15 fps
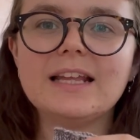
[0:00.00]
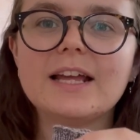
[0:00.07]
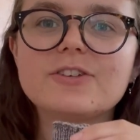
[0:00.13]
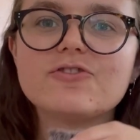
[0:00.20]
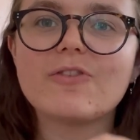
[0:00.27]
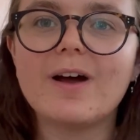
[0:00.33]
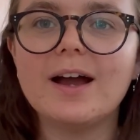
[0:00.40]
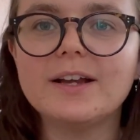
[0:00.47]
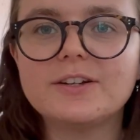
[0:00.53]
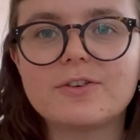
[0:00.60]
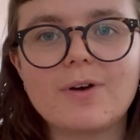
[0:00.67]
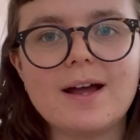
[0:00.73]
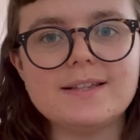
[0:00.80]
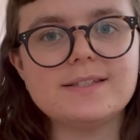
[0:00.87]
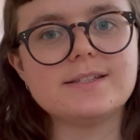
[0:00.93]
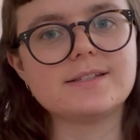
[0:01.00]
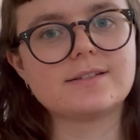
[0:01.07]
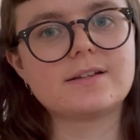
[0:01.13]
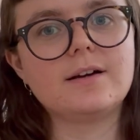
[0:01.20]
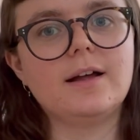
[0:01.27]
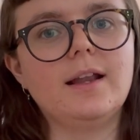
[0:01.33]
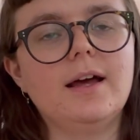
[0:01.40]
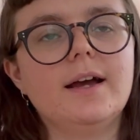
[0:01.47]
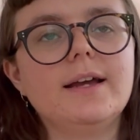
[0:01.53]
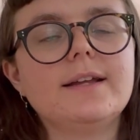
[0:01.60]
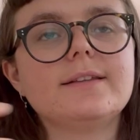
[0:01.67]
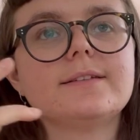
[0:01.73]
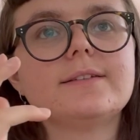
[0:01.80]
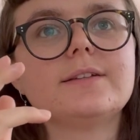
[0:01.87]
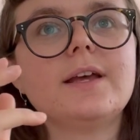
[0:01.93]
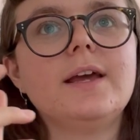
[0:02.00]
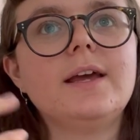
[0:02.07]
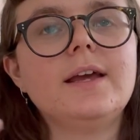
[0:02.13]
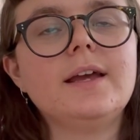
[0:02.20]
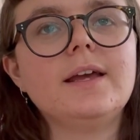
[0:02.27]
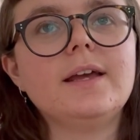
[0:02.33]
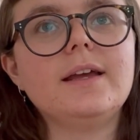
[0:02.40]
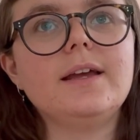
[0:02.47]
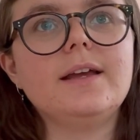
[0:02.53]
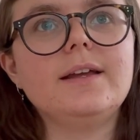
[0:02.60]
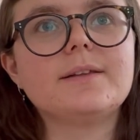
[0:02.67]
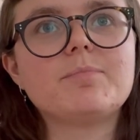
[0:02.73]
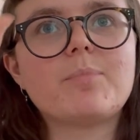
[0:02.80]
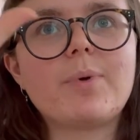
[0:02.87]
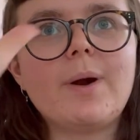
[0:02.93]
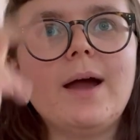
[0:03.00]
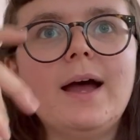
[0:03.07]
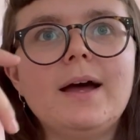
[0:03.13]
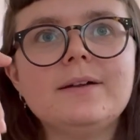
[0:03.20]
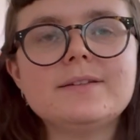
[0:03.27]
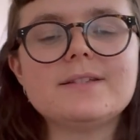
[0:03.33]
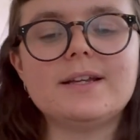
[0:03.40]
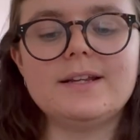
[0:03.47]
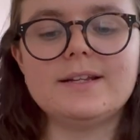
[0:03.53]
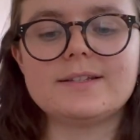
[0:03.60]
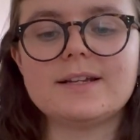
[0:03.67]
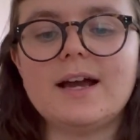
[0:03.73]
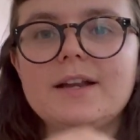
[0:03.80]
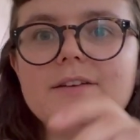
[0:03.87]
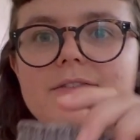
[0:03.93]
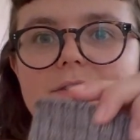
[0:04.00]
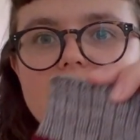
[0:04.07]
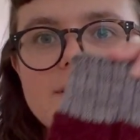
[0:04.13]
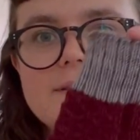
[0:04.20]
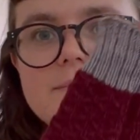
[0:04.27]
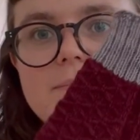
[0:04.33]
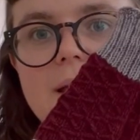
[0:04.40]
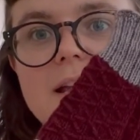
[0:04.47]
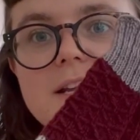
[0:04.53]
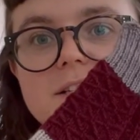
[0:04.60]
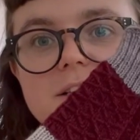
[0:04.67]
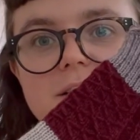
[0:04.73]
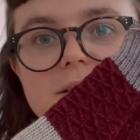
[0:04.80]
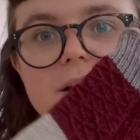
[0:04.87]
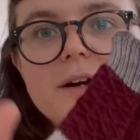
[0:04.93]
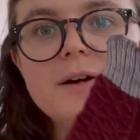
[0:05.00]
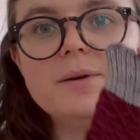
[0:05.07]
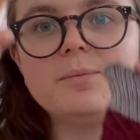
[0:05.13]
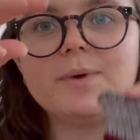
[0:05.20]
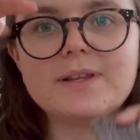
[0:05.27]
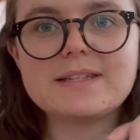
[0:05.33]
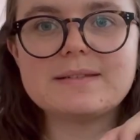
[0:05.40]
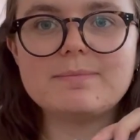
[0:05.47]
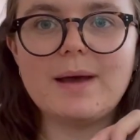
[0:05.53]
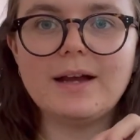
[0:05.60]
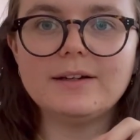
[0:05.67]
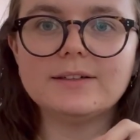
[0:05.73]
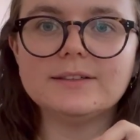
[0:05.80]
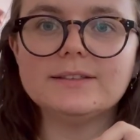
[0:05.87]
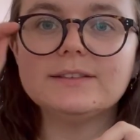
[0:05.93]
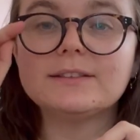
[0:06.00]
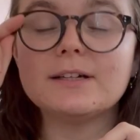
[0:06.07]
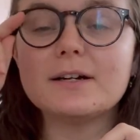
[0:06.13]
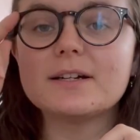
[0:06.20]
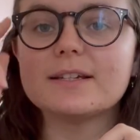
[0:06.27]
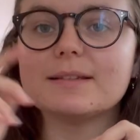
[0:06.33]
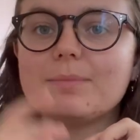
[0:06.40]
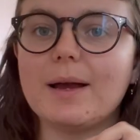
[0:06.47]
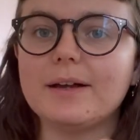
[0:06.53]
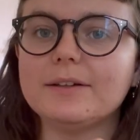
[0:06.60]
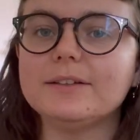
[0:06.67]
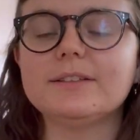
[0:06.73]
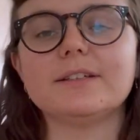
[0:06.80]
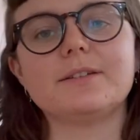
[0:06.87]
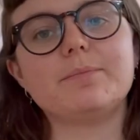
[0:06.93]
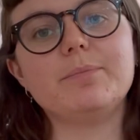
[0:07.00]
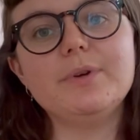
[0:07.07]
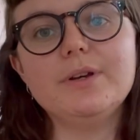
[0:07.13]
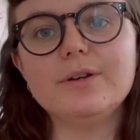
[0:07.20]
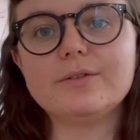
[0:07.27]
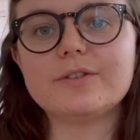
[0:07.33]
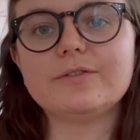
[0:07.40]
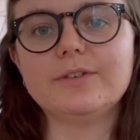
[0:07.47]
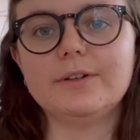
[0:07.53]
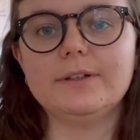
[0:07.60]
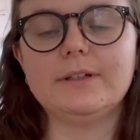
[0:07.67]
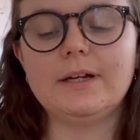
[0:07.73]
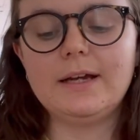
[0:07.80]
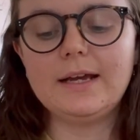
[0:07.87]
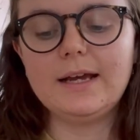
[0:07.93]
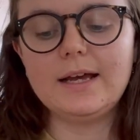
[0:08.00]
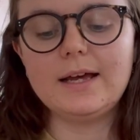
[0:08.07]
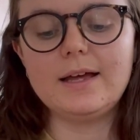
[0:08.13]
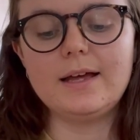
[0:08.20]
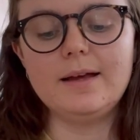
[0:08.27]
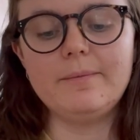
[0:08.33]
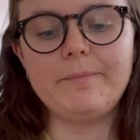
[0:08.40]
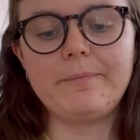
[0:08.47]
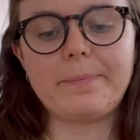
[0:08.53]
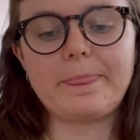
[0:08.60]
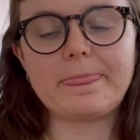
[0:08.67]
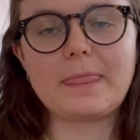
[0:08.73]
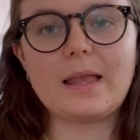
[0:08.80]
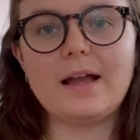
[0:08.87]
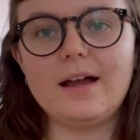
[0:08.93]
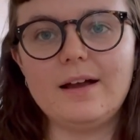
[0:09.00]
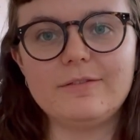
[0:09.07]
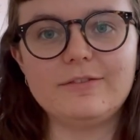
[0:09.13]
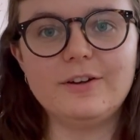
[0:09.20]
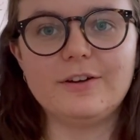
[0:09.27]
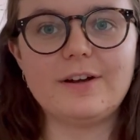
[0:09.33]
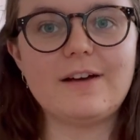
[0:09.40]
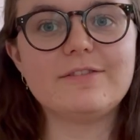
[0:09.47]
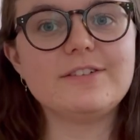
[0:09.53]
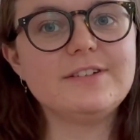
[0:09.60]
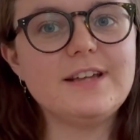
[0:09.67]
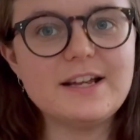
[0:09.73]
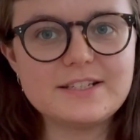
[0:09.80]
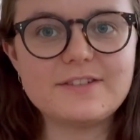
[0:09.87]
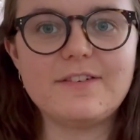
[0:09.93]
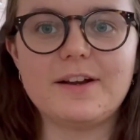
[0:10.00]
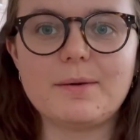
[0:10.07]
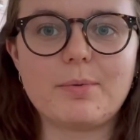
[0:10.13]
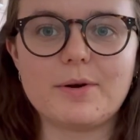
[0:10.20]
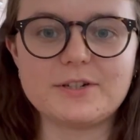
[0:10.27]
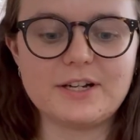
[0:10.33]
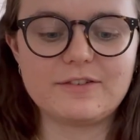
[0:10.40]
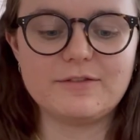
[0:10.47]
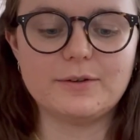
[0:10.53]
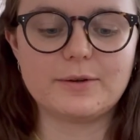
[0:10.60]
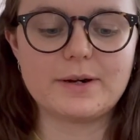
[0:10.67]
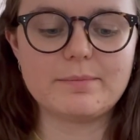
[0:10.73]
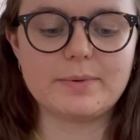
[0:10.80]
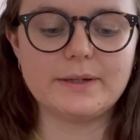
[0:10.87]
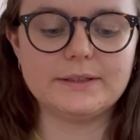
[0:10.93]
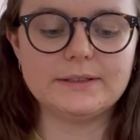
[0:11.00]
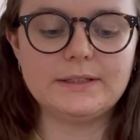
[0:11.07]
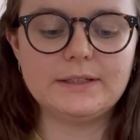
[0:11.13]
dried grasses colour. It's browns, and it's kind of this beigey tone with speckles, darker speckles. It's beautiful. I've yet to find a project for it, but